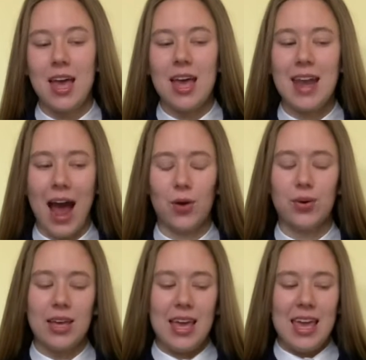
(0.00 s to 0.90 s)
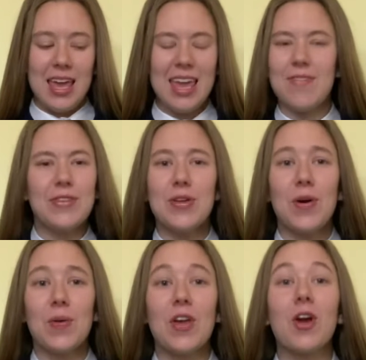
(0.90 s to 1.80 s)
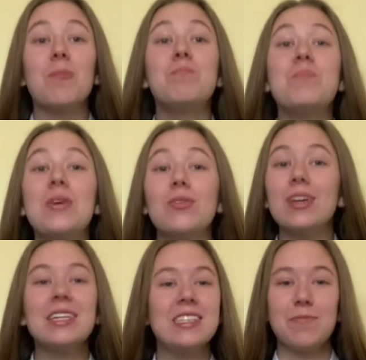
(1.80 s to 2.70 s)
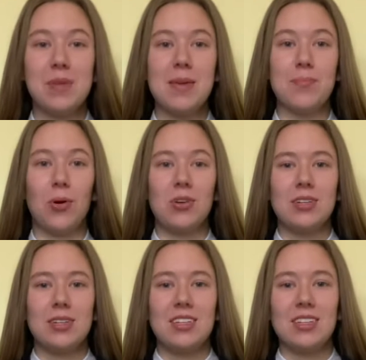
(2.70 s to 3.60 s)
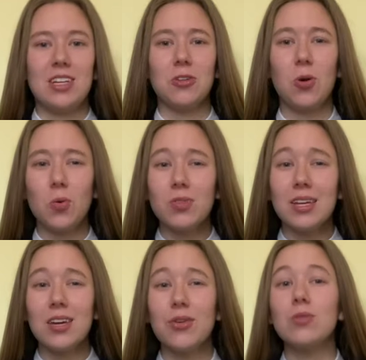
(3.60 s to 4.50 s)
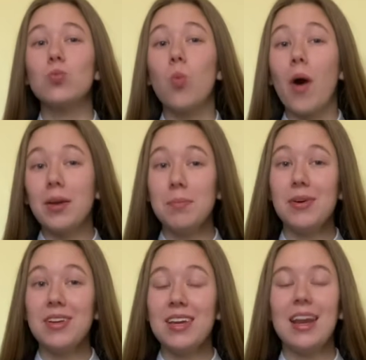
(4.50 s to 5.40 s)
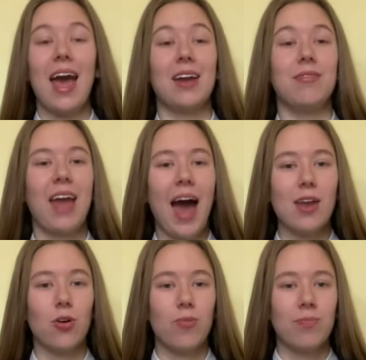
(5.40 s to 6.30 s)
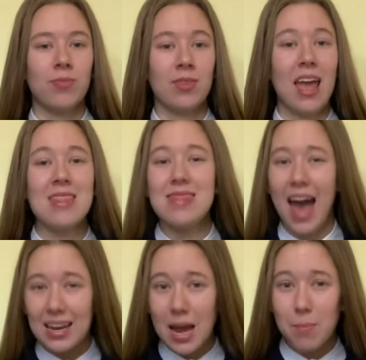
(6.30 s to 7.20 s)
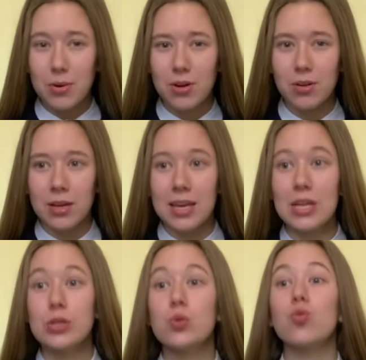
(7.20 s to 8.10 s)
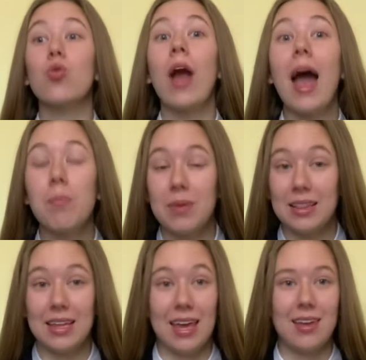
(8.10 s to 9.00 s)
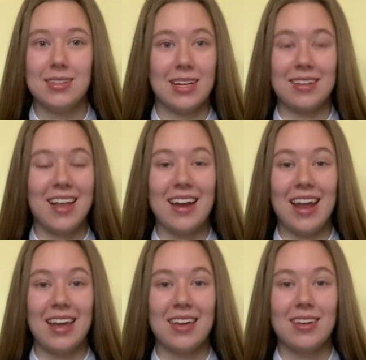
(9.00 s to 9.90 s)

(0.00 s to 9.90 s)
Now, even though there are billions of people, there are only around 1 billion head of cattle, and that number is rapidly declining.